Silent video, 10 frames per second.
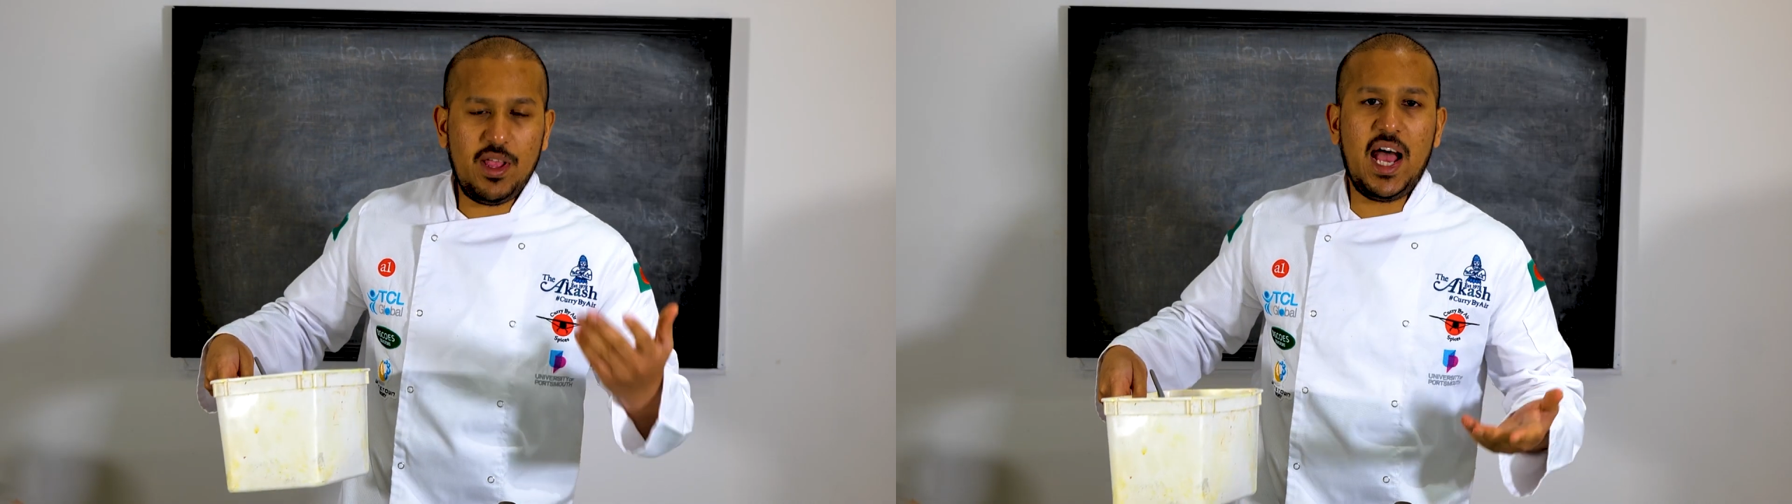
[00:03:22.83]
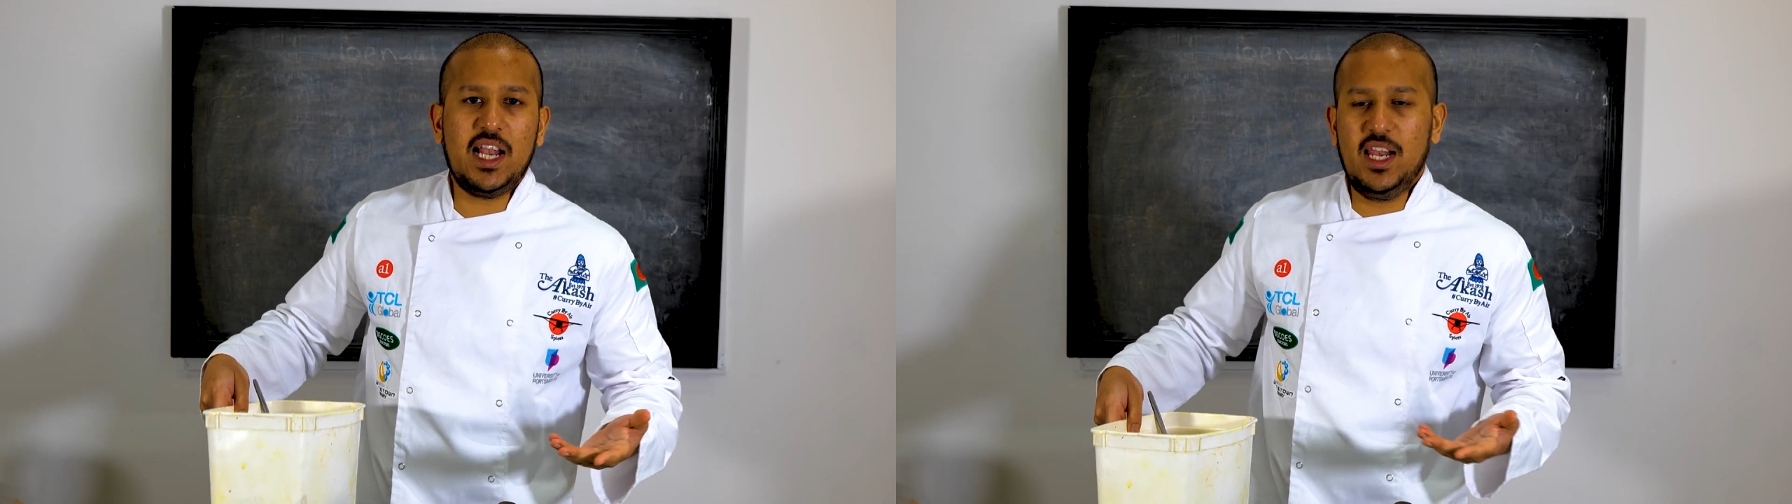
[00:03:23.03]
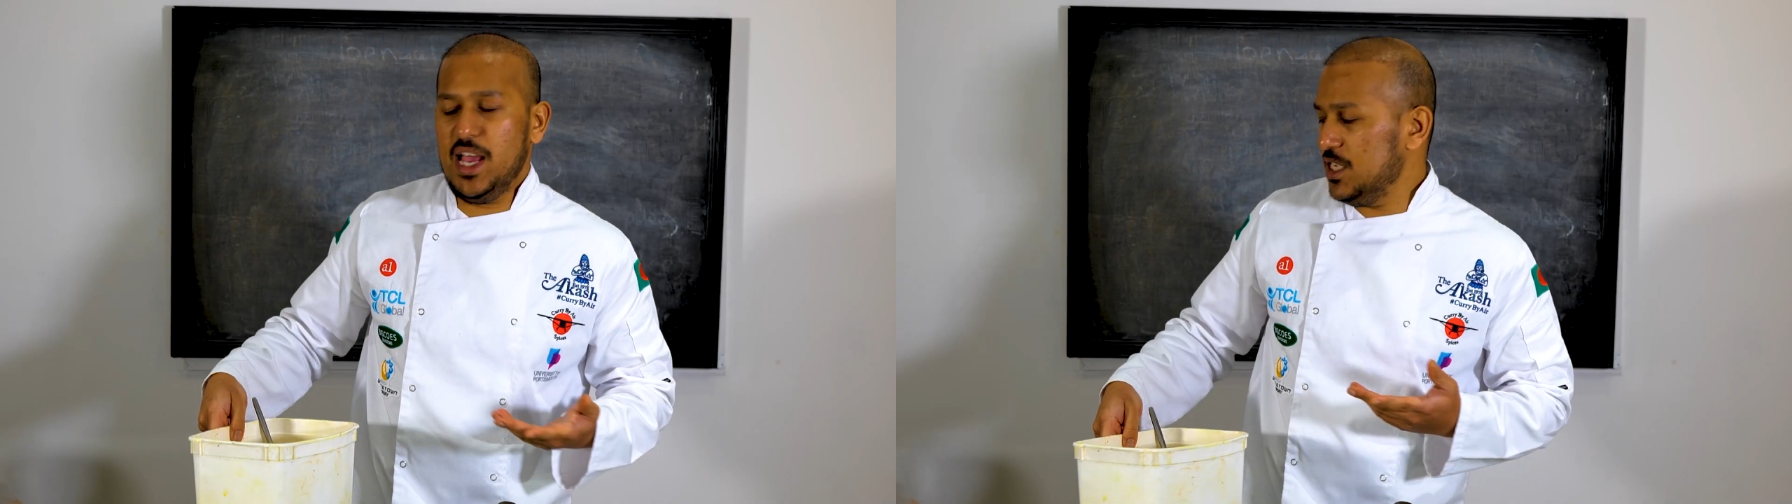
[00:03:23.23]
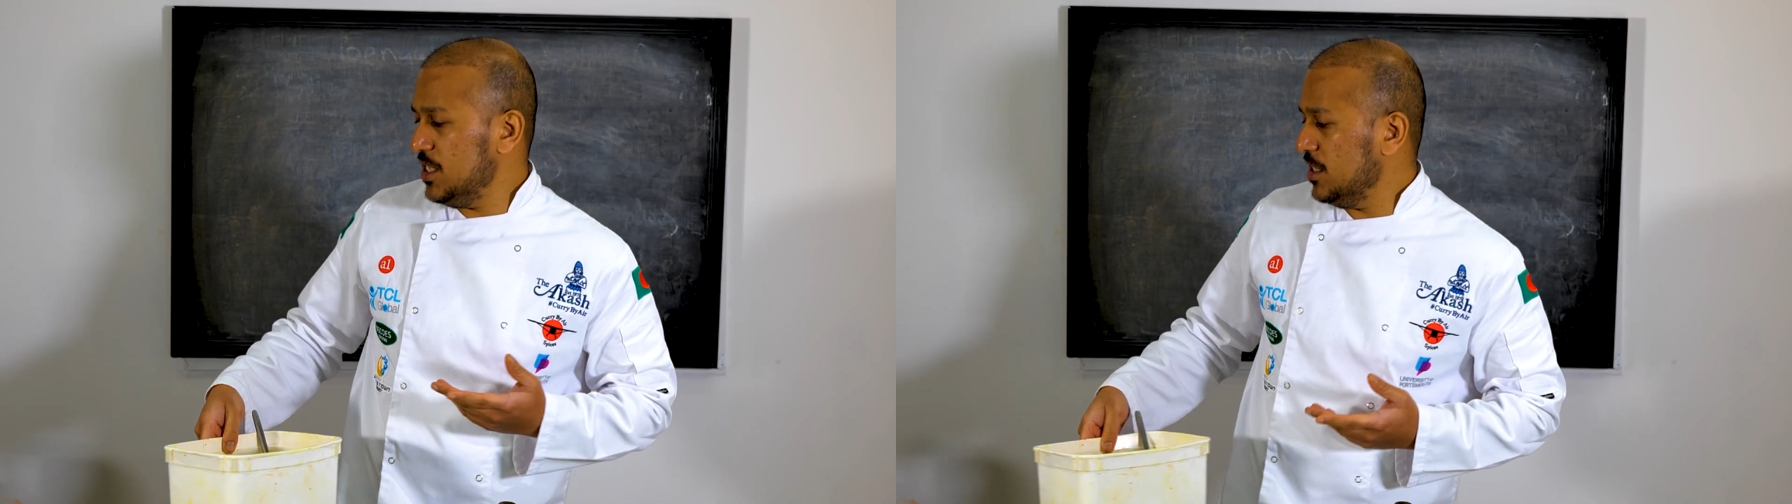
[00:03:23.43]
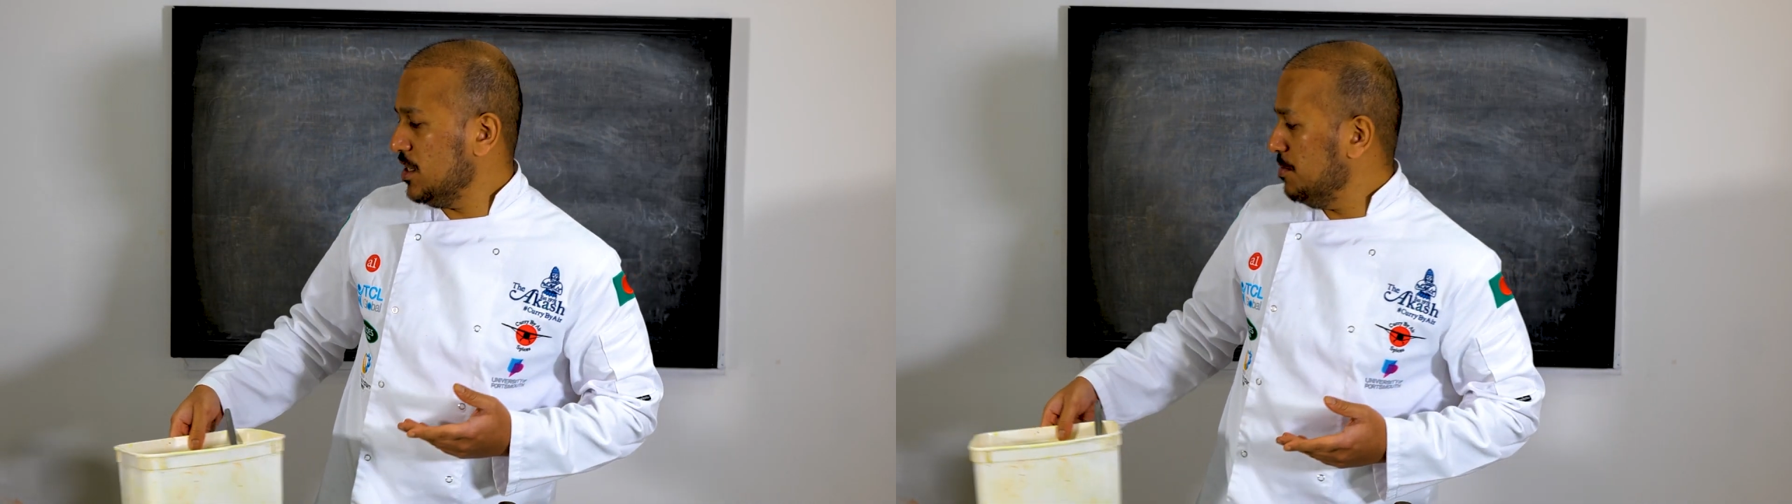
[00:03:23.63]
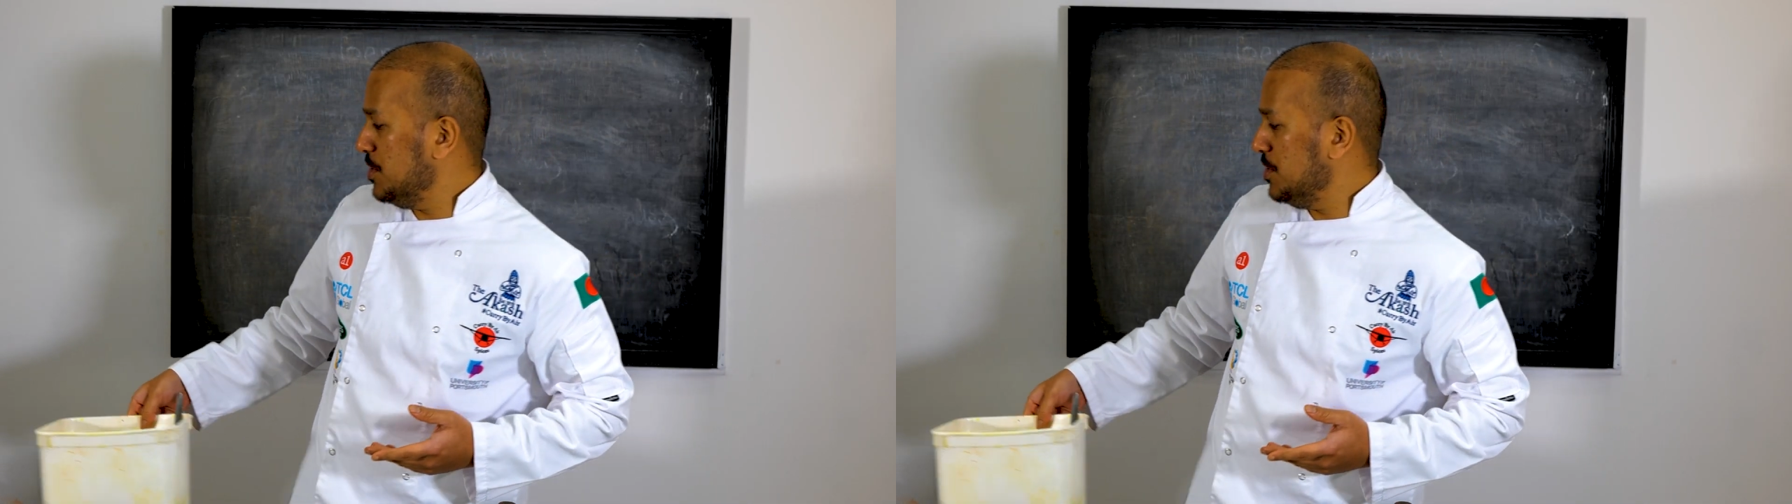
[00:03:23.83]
add less. It's up